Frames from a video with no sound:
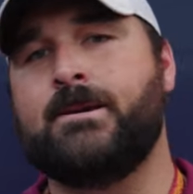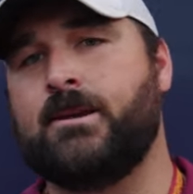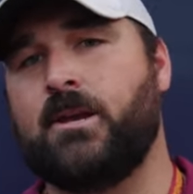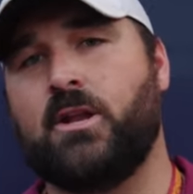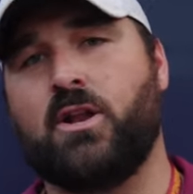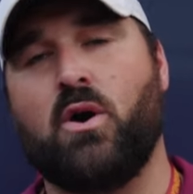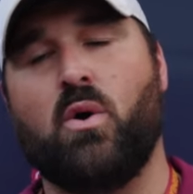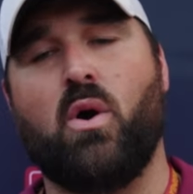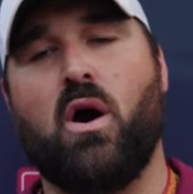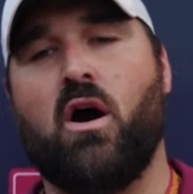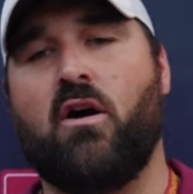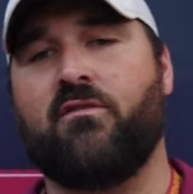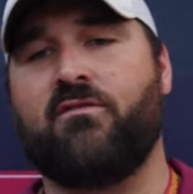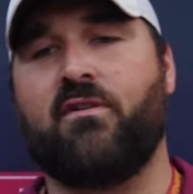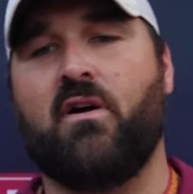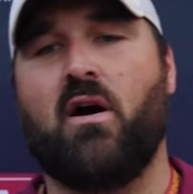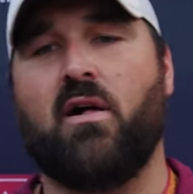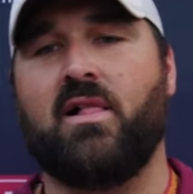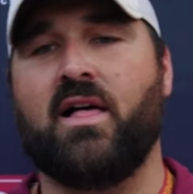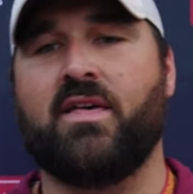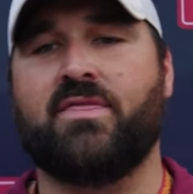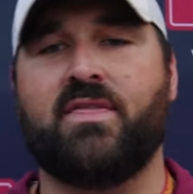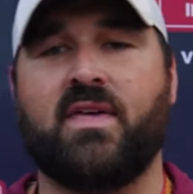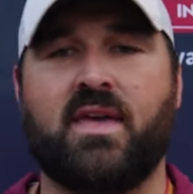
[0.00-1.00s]
you know, all
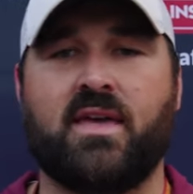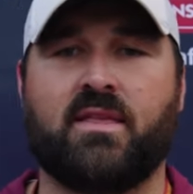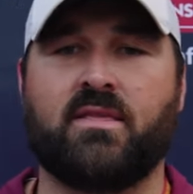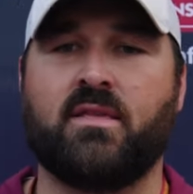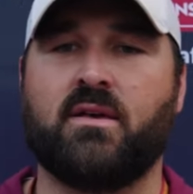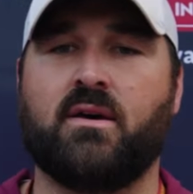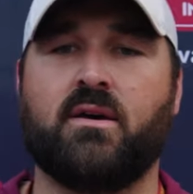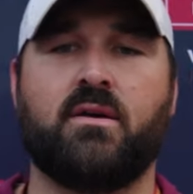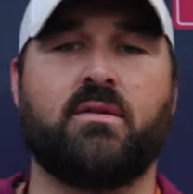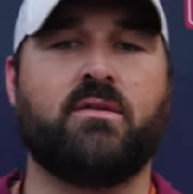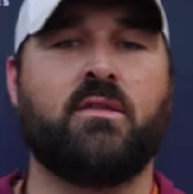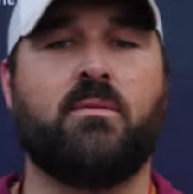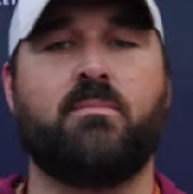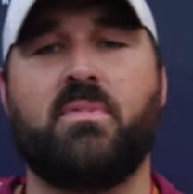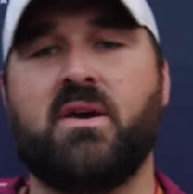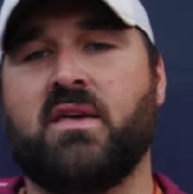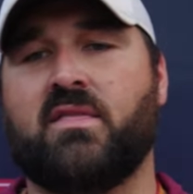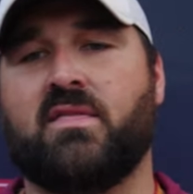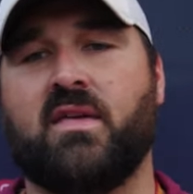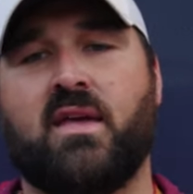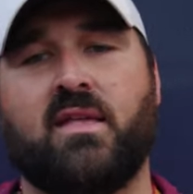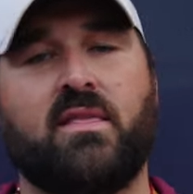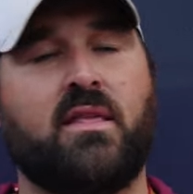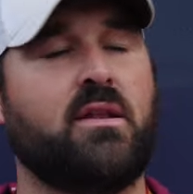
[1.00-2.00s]
fall. I think the
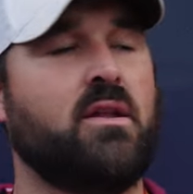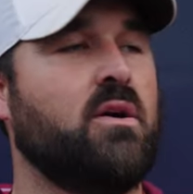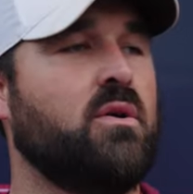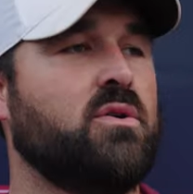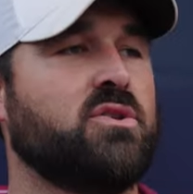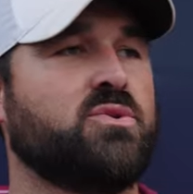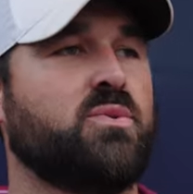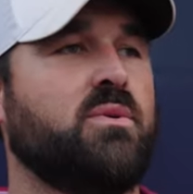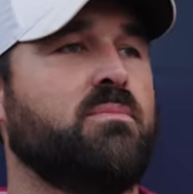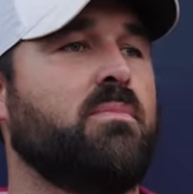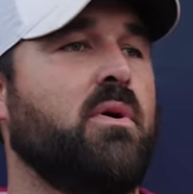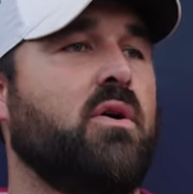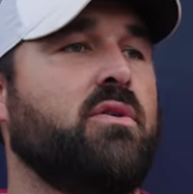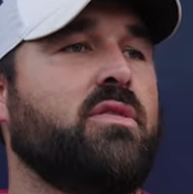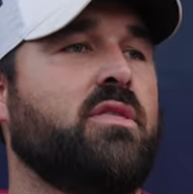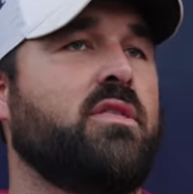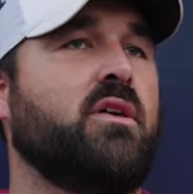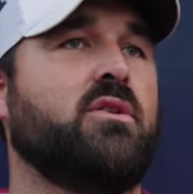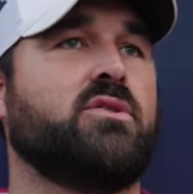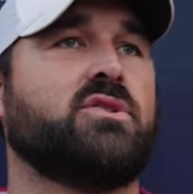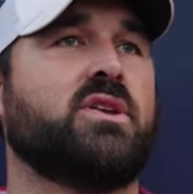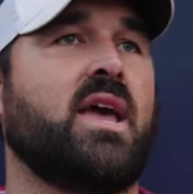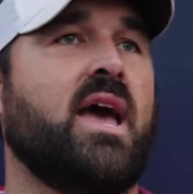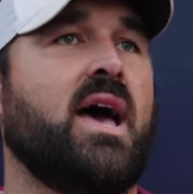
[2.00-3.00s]
big thing to know is with both
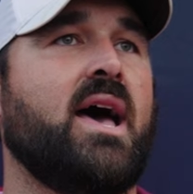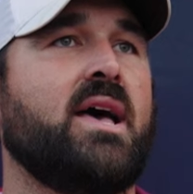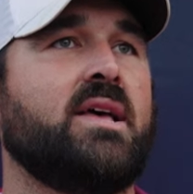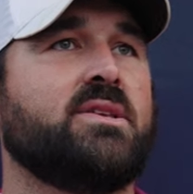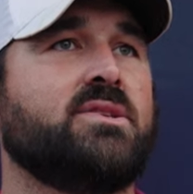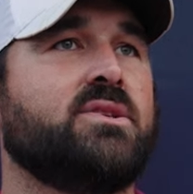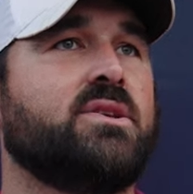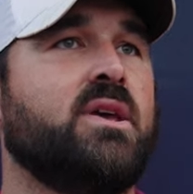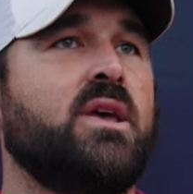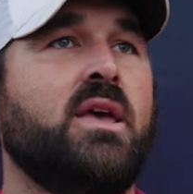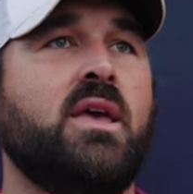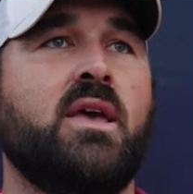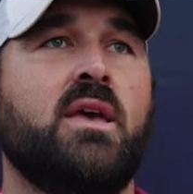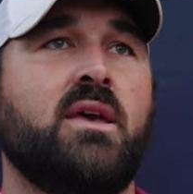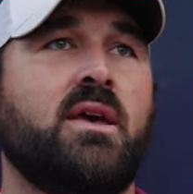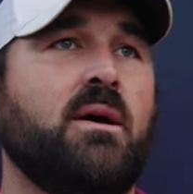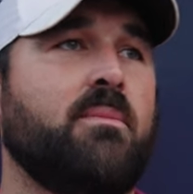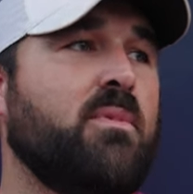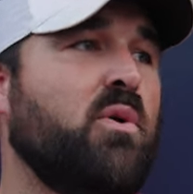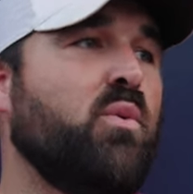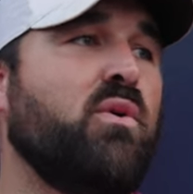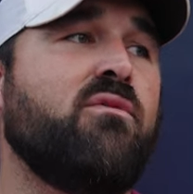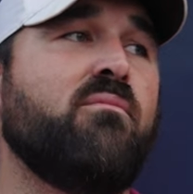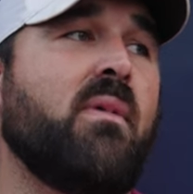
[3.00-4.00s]
of those guys,
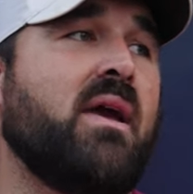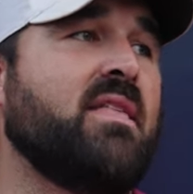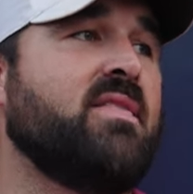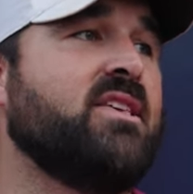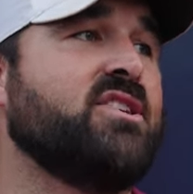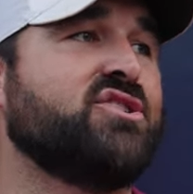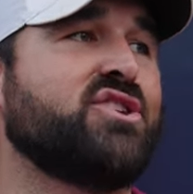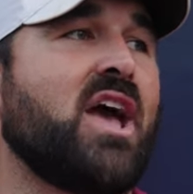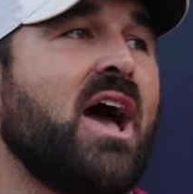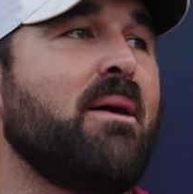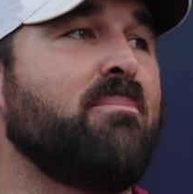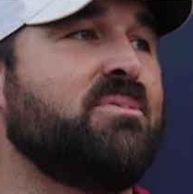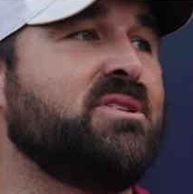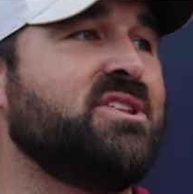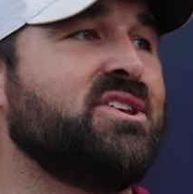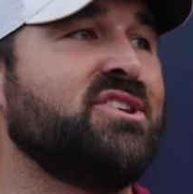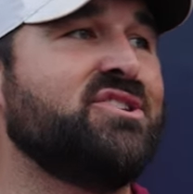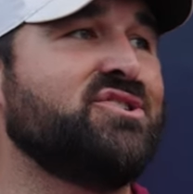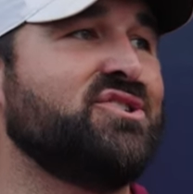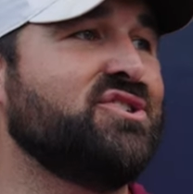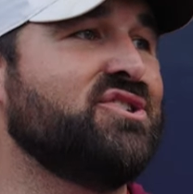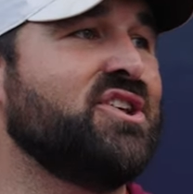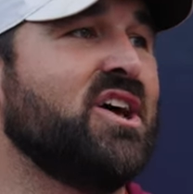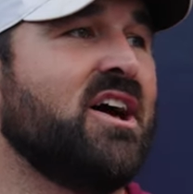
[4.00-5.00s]
I mean, we've made this
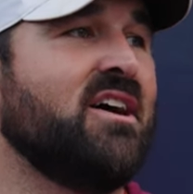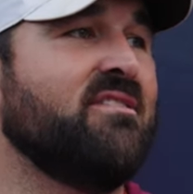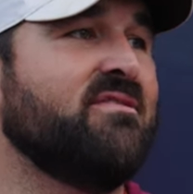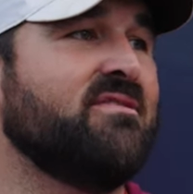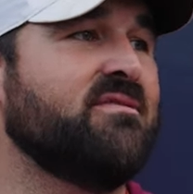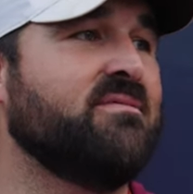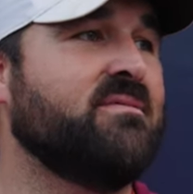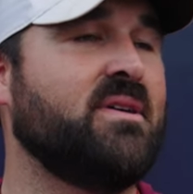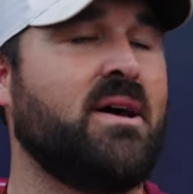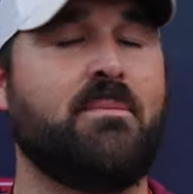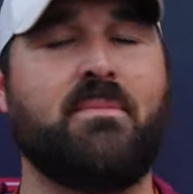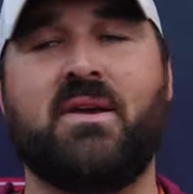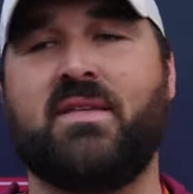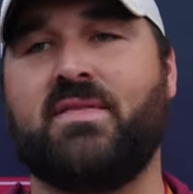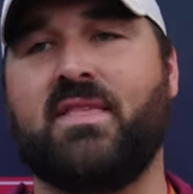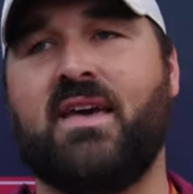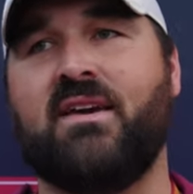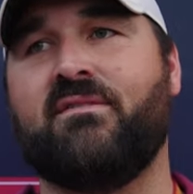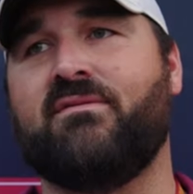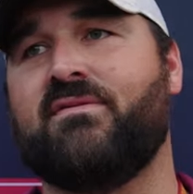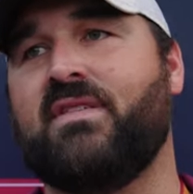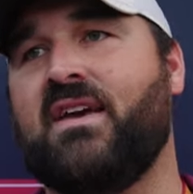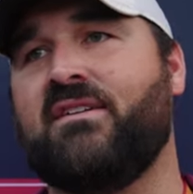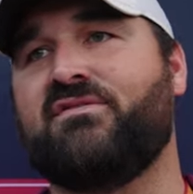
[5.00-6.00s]
competition tough. I mean,
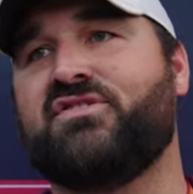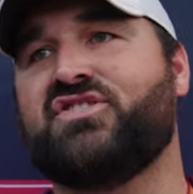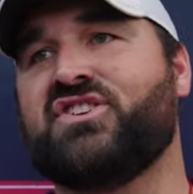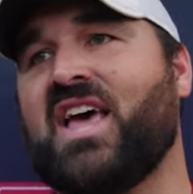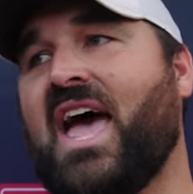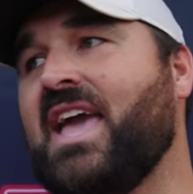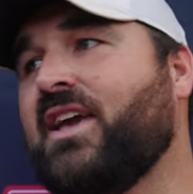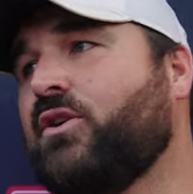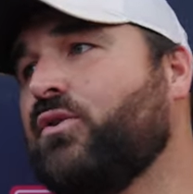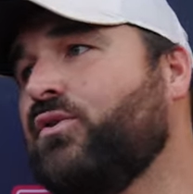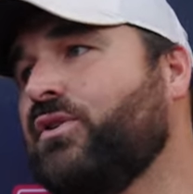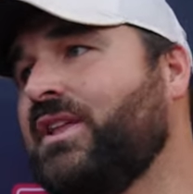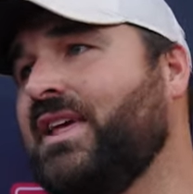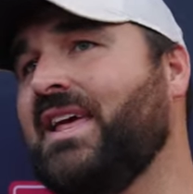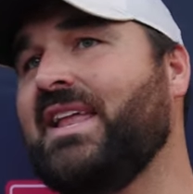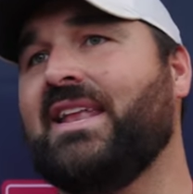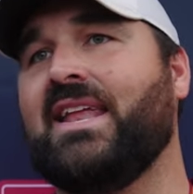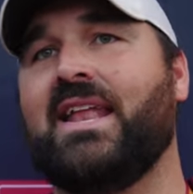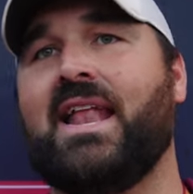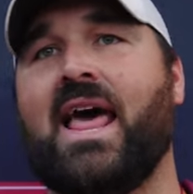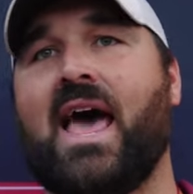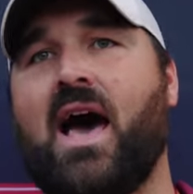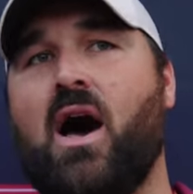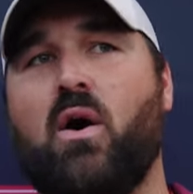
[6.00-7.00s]
they've cycled
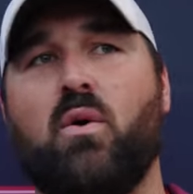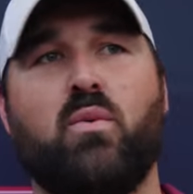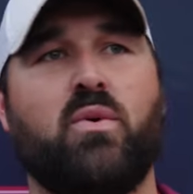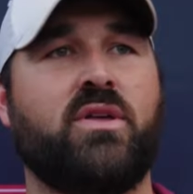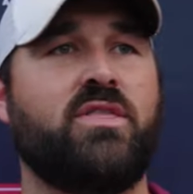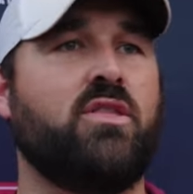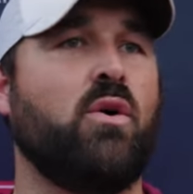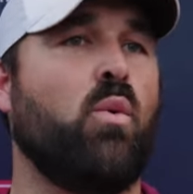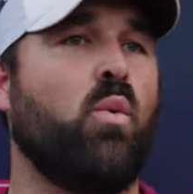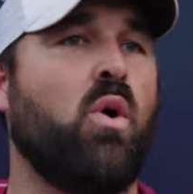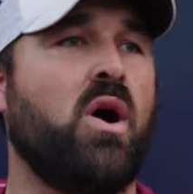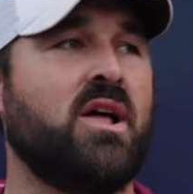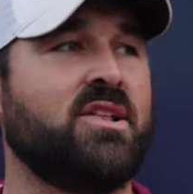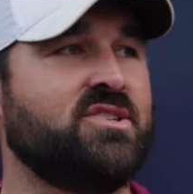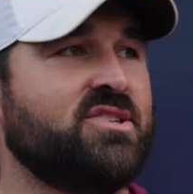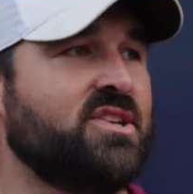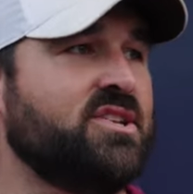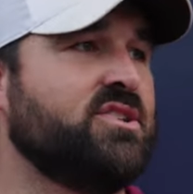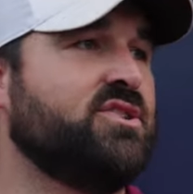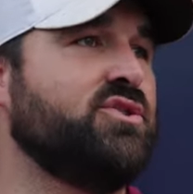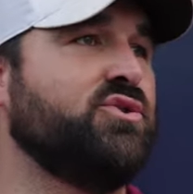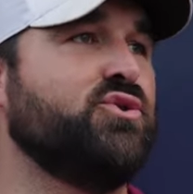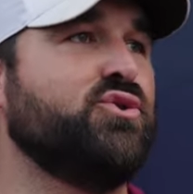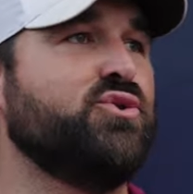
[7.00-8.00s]
in and out with the ones
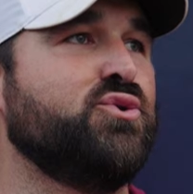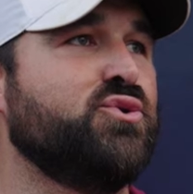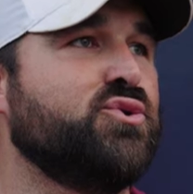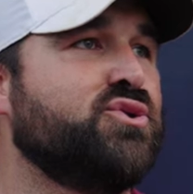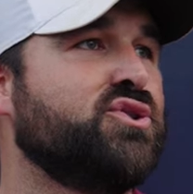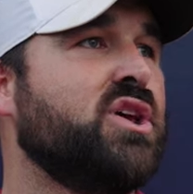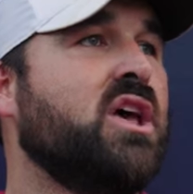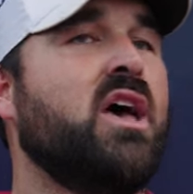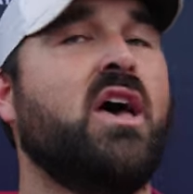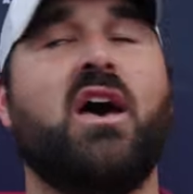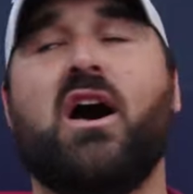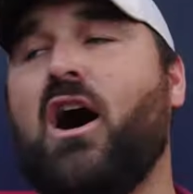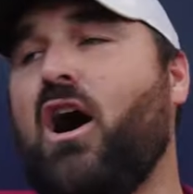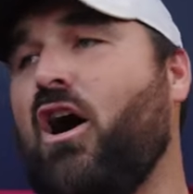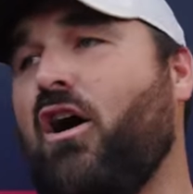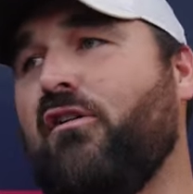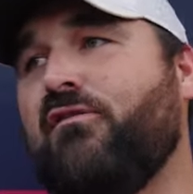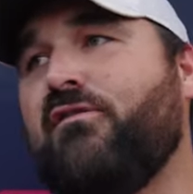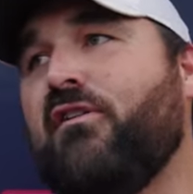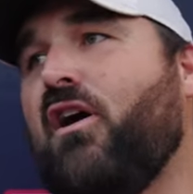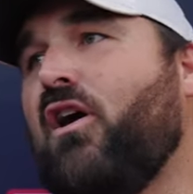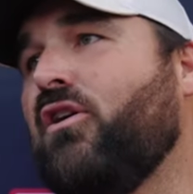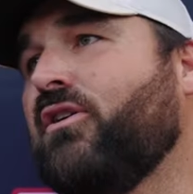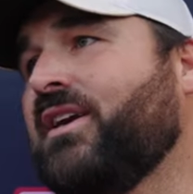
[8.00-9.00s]
and twos
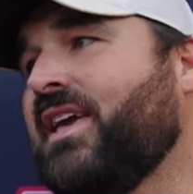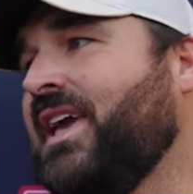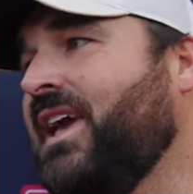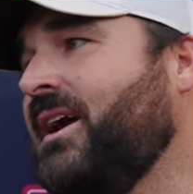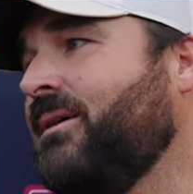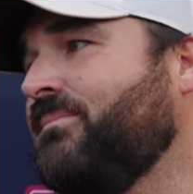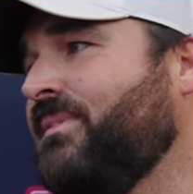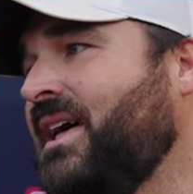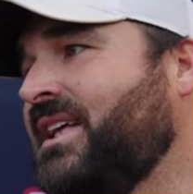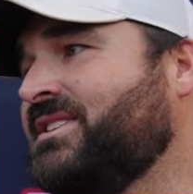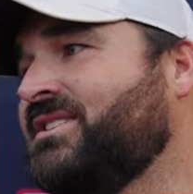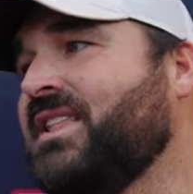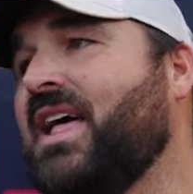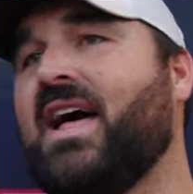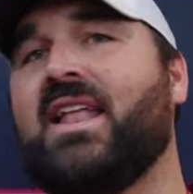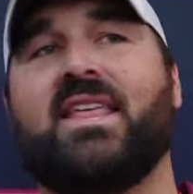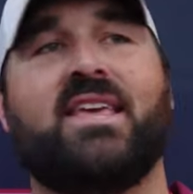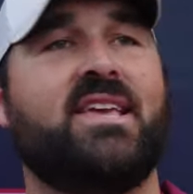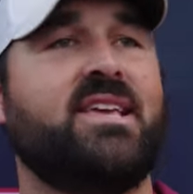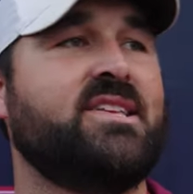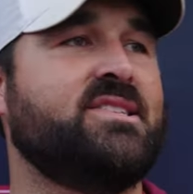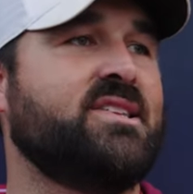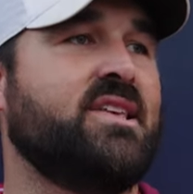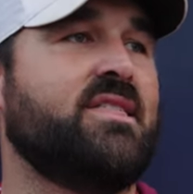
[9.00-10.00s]
all fall camp. That's not
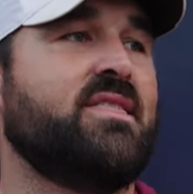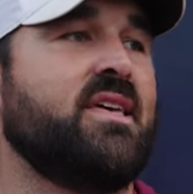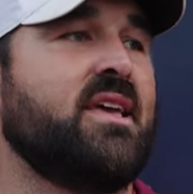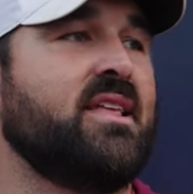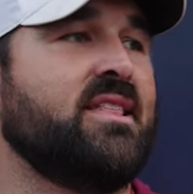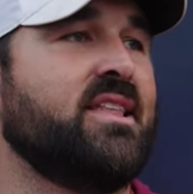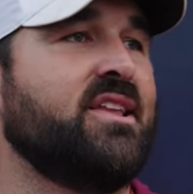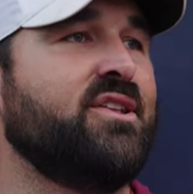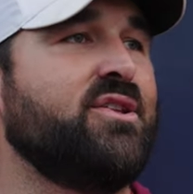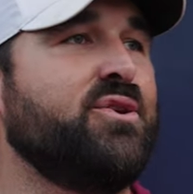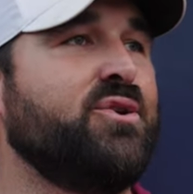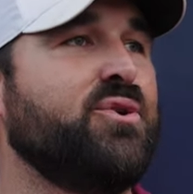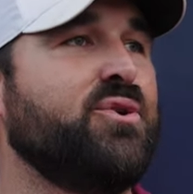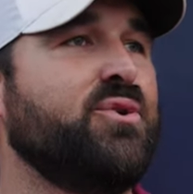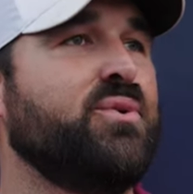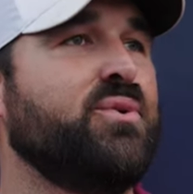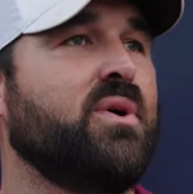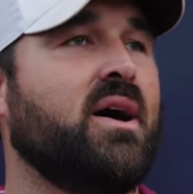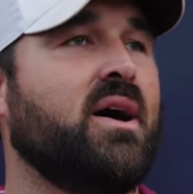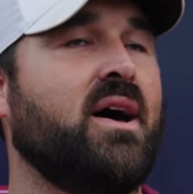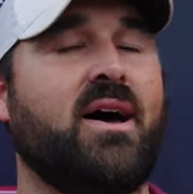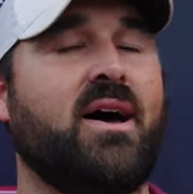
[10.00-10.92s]
an easy thing to do.